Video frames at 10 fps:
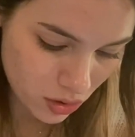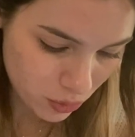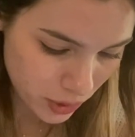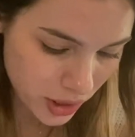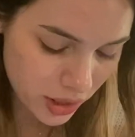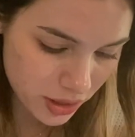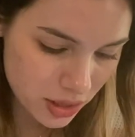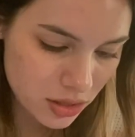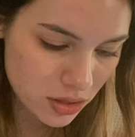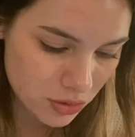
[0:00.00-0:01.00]
Where
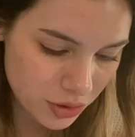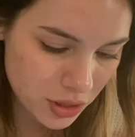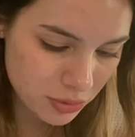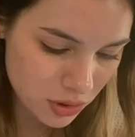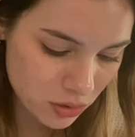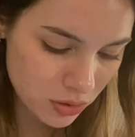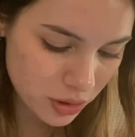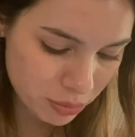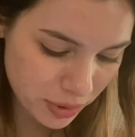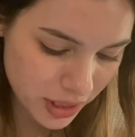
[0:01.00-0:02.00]
is the screen
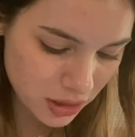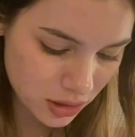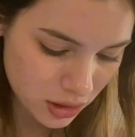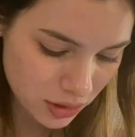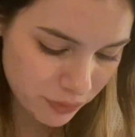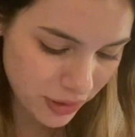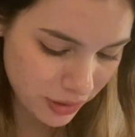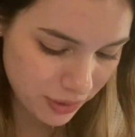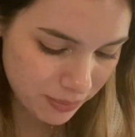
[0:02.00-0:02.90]
record button? Found it.